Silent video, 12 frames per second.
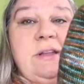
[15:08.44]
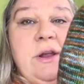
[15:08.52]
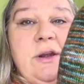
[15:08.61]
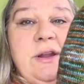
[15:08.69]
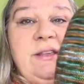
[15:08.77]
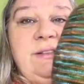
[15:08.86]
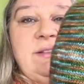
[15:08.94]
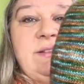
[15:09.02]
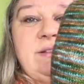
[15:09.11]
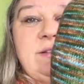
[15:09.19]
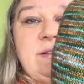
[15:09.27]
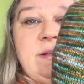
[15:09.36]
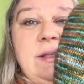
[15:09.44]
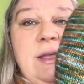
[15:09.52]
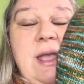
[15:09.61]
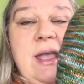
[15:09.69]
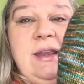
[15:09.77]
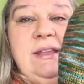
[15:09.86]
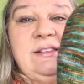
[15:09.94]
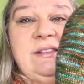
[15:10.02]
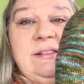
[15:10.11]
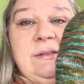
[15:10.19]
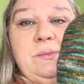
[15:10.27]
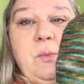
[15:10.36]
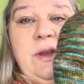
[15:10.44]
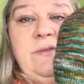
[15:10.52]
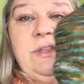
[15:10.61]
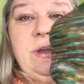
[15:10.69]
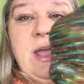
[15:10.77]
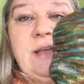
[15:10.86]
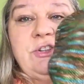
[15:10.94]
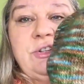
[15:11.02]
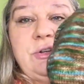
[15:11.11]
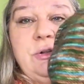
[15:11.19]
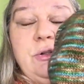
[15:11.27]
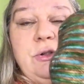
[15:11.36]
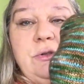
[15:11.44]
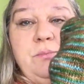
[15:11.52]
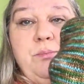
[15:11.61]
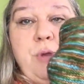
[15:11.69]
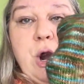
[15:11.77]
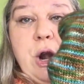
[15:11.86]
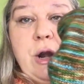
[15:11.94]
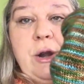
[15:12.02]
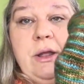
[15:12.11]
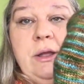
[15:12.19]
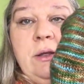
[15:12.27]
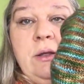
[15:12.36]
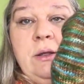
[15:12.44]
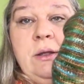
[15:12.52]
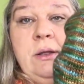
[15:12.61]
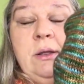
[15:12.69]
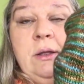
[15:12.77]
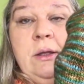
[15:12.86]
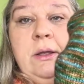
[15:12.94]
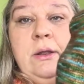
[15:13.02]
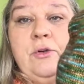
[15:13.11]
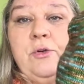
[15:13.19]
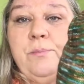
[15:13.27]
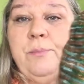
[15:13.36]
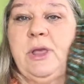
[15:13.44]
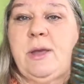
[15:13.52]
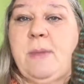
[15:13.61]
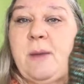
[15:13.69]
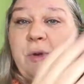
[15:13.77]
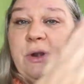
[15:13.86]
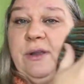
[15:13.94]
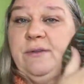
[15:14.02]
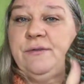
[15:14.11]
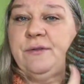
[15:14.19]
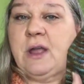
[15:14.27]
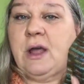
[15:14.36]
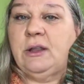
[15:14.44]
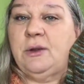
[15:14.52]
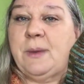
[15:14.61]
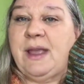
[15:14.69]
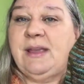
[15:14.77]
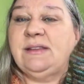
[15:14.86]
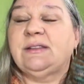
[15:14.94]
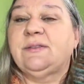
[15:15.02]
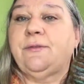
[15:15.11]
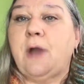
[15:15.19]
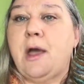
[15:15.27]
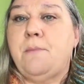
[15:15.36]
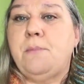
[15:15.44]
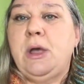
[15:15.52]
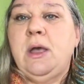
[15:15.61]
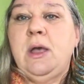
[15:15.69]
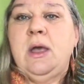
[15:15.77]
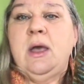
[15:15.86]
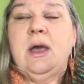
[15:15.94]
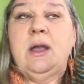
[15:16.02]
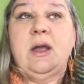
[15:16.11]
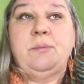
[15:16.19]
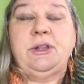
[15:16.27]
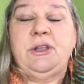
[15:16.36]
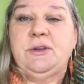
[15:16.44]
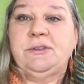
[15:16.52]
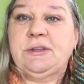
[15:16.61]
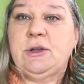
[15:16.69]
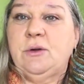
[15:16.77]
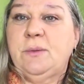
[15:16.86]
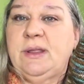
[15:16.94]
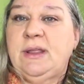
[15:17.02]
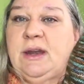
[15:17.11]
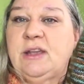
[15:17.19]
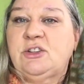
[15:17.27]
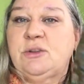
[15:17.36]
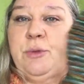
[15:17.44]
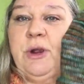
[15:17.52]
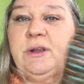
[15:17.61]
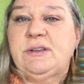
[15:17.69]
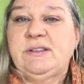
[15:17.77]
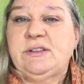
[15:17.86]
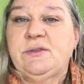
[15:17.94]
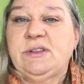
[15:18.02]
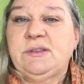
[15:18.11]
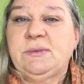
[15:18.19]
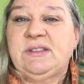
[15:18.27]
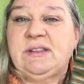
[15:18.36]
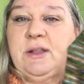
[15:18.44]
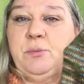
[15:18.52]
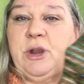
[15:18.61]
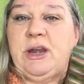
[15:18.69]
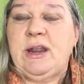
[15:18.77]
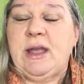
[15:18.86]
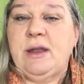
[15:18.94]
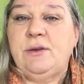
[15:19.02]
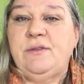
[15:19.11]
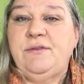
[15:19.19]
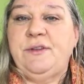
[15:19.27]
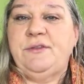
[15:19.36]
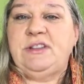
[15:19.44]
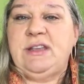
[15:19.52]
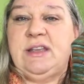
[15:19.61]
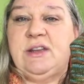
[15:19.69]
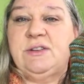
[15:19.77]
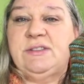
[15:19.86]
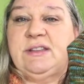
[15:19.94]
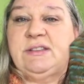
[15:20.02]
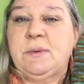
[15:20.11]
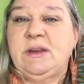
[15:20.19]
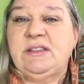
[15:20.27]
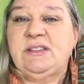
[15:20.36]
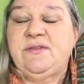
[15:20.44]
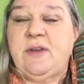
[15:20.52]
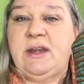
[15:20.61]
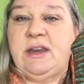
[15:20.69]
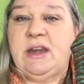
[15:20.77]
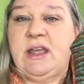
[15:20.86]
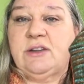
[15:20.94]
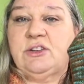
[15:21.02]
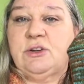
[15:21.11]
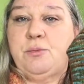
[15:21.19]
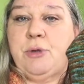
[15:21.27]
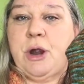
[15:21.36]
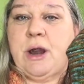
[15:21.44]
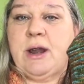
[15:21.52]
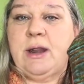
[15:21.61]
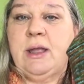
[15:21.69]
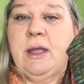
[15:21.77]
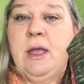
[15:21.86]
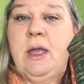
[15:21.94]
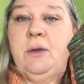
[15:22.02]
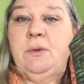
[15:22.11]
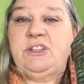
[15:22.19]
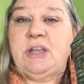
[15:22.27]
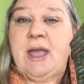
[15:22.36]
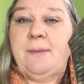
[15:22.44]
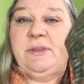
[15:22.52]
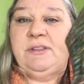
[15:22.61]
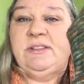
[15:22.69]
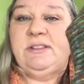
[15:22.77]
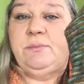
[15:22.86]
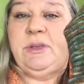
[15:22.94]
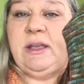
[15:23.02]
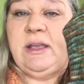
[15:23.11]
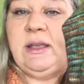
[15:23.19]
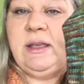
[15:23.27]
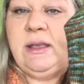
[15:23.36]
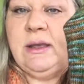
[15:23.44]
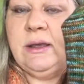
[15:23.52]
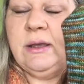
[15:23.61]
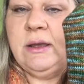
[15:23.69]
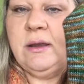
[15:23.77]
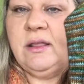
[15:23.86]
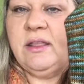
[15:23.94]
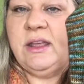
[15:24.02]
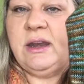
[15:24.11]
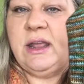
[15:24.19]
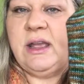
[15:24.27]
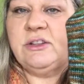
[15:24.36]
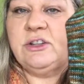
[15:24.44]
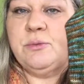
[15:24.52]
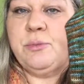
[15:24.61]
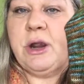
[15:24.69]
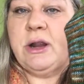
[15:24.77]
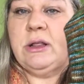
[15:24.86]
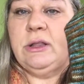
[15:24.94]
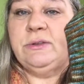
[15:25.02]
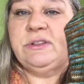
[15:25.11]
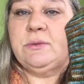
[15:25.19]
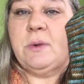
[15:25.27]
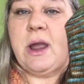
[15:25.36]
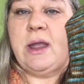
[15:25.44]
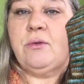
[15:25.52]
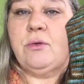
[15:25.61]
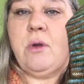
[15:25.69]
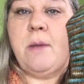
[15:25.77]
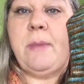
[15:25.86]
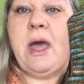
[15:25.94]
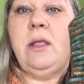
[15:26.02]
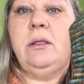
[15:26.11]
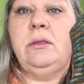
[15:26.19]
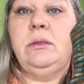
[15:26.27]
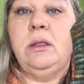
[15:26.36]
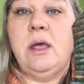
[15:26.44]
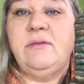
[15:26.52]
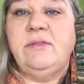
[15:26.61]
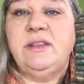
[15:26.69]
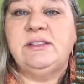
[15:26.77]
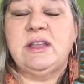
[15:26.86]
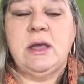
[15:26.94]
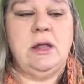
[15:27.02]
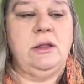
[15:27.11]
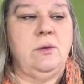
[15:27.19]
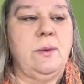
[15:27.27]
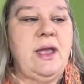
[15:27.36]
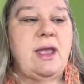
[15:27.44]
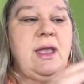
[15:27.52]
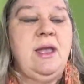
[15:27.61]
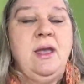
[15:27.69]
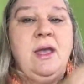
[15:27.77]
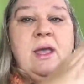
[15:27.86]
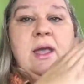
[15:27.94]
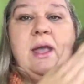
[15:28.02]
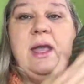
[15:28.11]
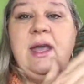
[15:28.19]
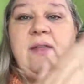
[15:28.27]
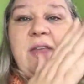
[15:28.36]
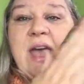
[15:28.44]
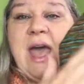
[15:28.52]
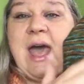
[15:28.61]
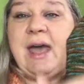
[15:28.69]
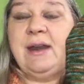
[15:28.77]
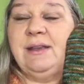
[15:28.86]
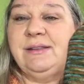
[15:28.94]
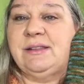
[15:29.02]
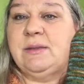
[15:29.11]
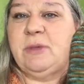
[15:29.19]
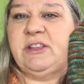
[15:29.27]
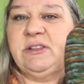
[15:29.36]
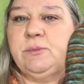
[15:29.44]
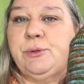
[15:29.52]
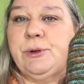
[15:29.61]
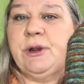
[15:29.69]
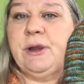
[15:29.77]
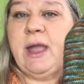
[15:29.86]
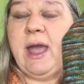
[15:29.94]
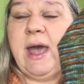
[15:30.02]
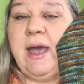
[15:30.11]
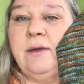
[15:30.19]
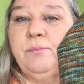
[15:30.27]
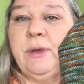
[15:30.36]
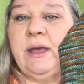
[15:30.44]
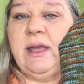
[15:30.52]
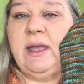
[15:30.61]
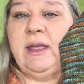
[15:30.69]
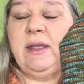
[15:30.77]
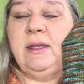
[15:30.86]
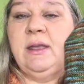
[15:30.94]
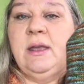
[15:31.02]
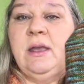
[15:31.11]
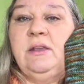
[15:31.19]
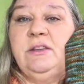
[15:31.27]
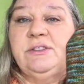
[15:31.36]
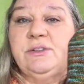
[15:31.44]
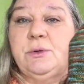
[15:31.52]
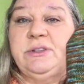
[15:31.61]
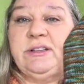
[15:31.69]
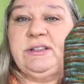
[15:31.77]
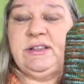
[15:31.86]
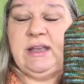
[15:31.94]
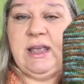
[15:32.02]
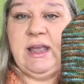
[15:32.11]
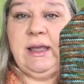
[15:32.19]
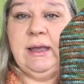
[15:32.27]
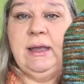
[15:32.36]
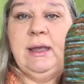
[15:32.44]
Artist, and it's one of the National Park commemorative colorways from a couple of years ago when the National Park Service was celebrating 150 years. This one is Fundy National Park, which happens to be the national park close to where I grew up. I love this colorway. And the hat is the Musselburgh hat by Ysolda Teague.